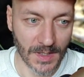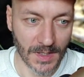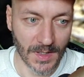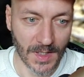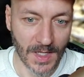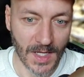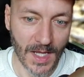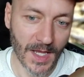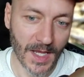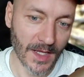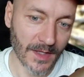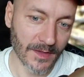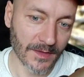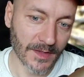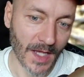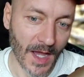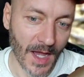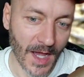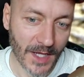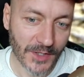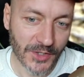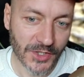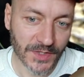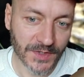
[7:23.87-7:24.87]
And
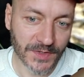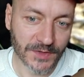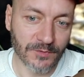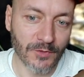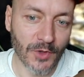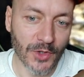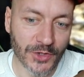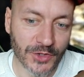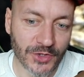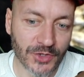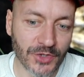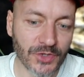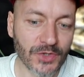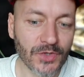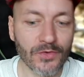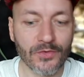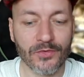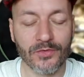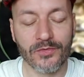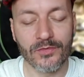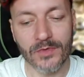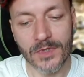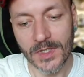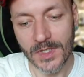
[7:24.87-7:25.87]
I just want
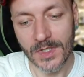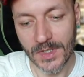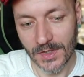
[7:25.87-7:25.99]
you